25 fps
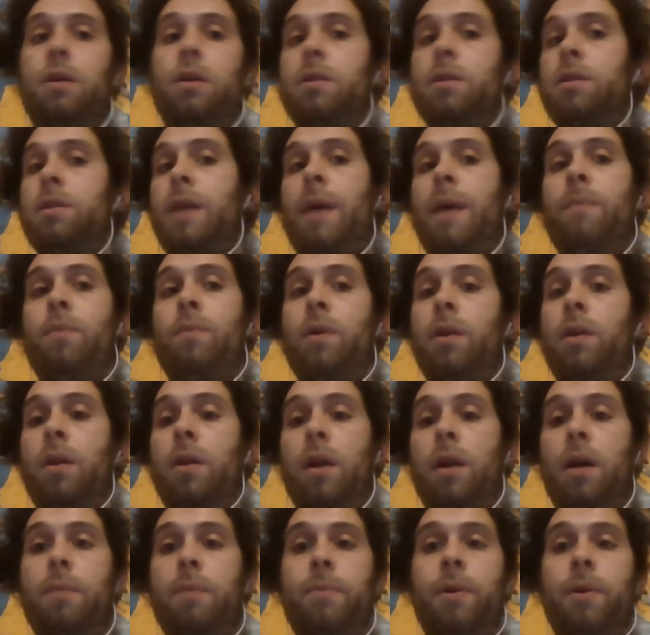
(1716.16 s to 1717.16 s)
somewhere
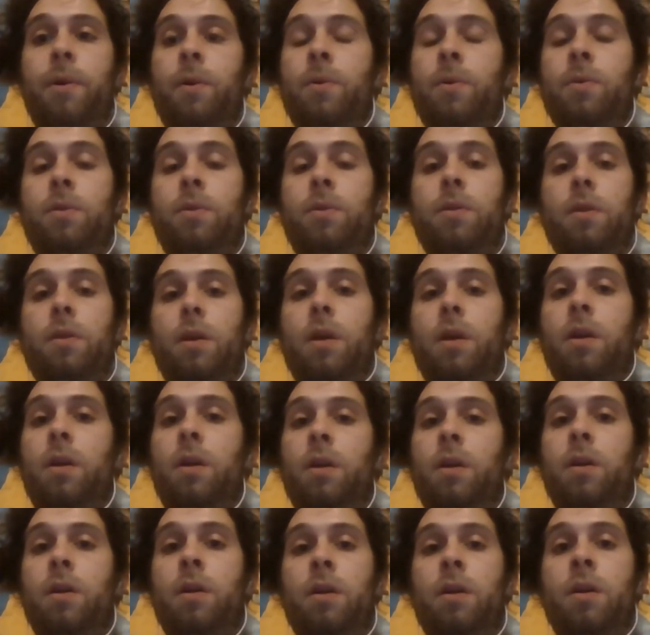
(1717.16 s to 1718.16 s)
abroad,
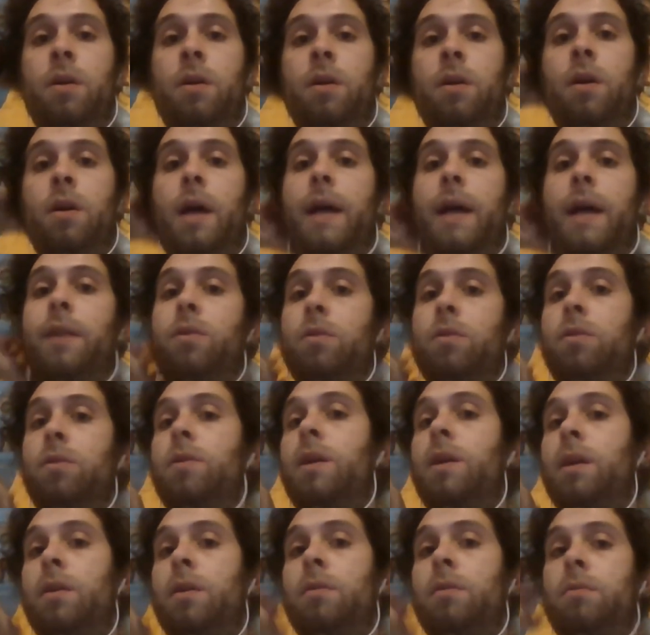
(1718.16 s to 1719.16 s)
and you
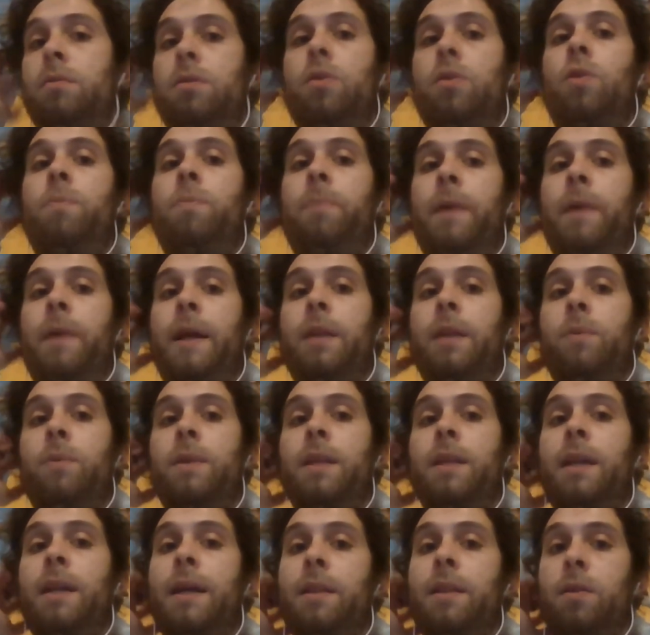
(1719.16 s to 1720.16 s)
can cooperate with
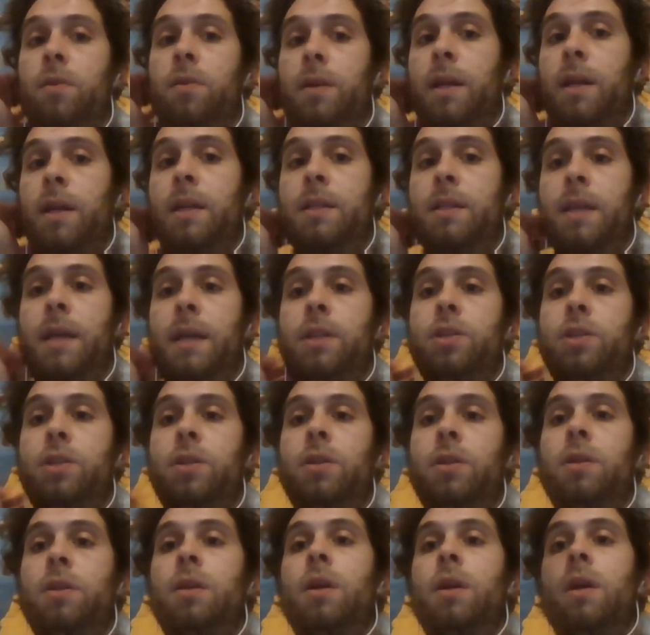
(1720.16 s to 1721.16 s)
another
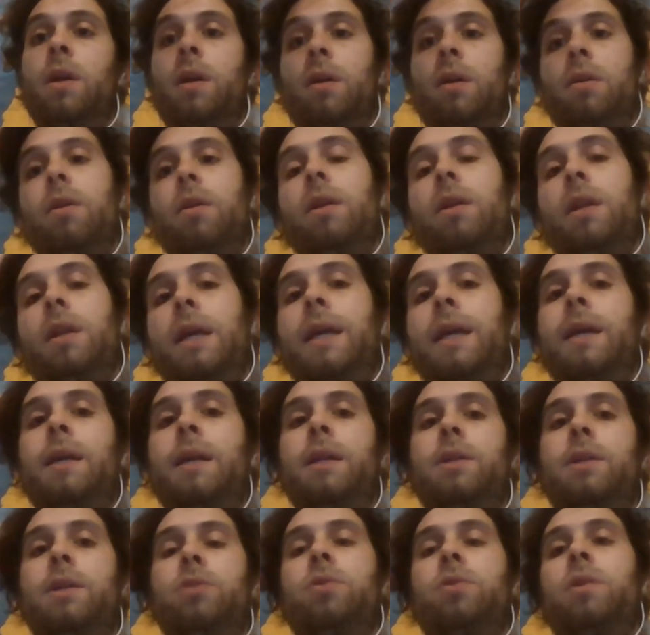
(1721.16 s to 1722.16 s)
organization in
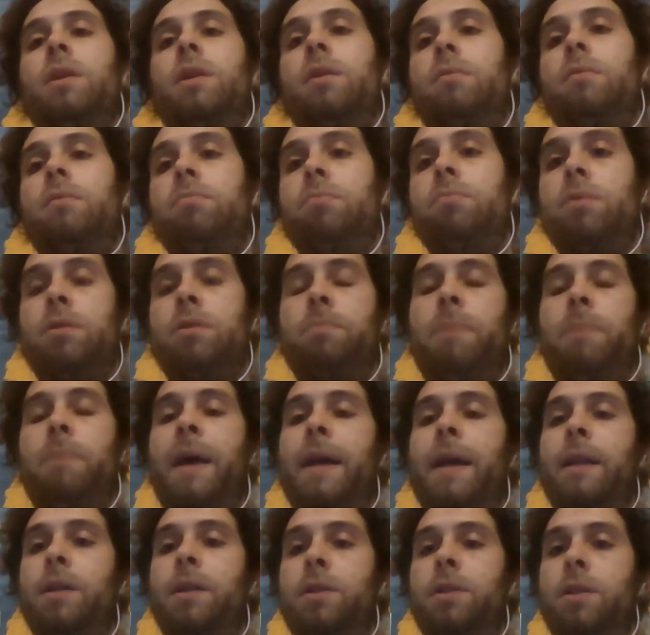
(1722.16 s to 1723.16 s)
English or in
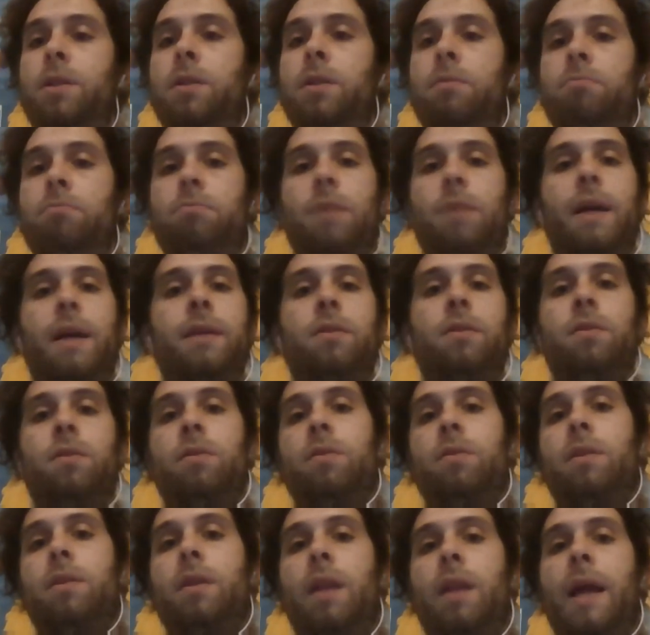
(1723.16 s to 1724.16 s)
Spanish, in, I don't
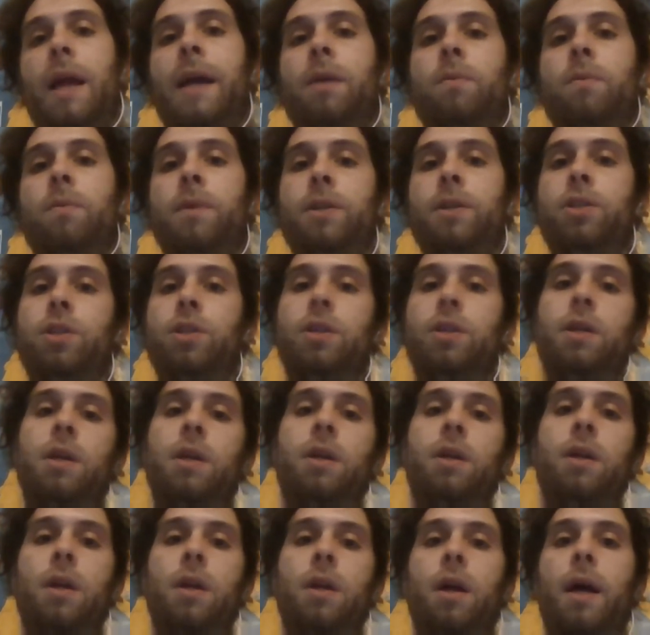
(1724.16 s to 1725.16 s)
know, the language,
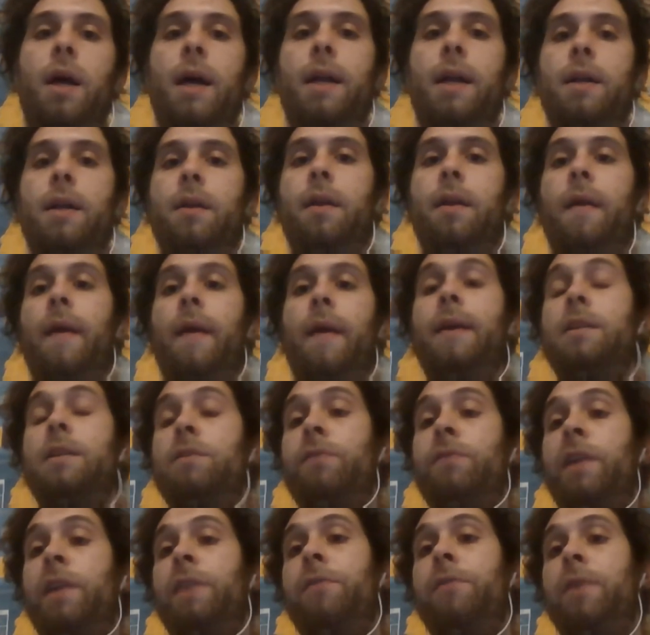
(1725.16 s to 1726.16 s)
and it's
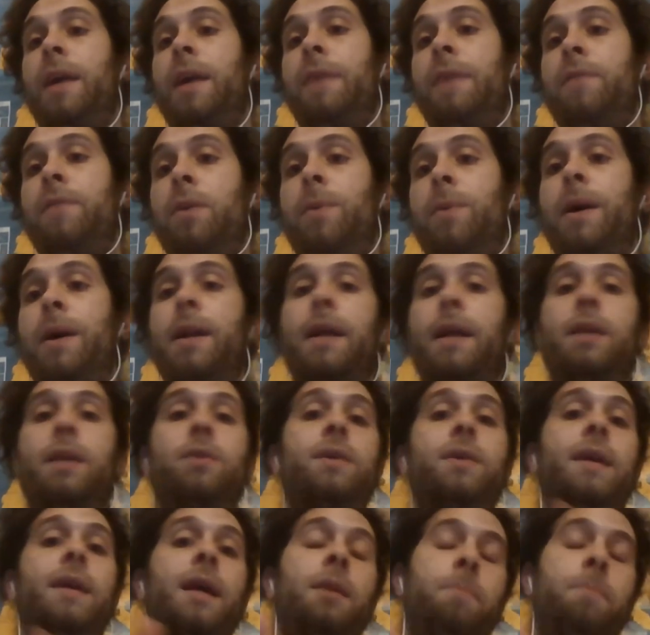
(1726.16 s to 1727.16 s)
free for everyone, and
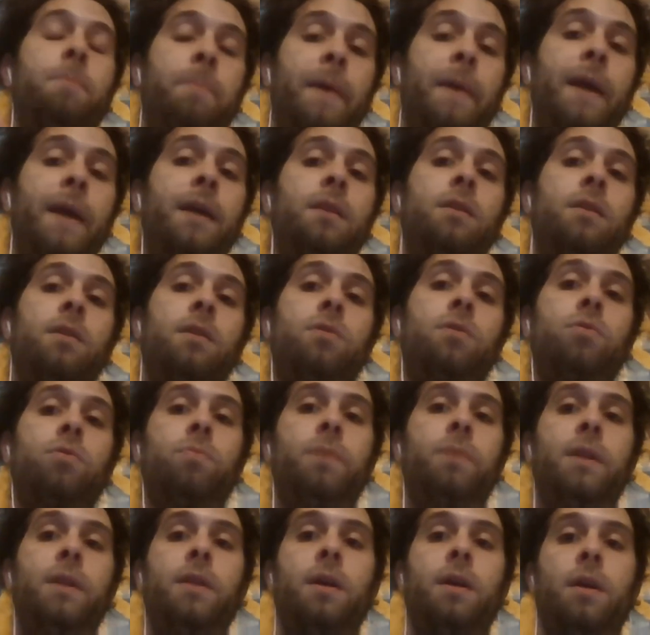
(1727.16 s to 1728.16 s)
you get paid to
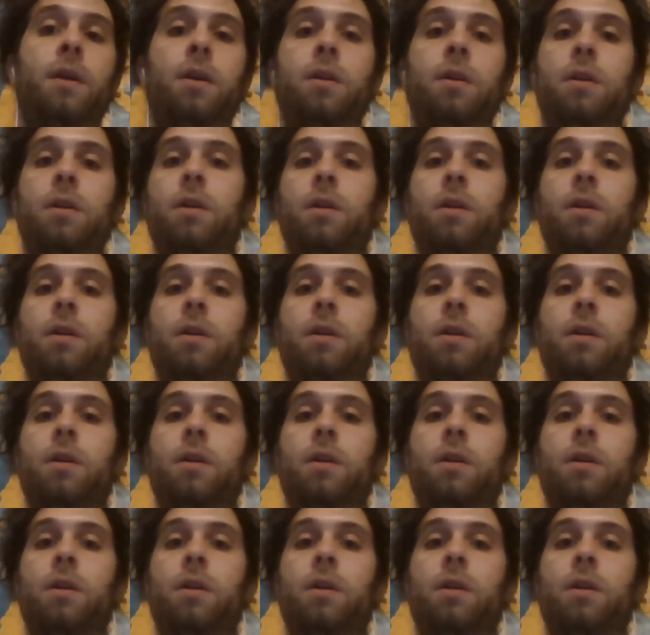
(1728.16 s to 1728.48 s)
be there.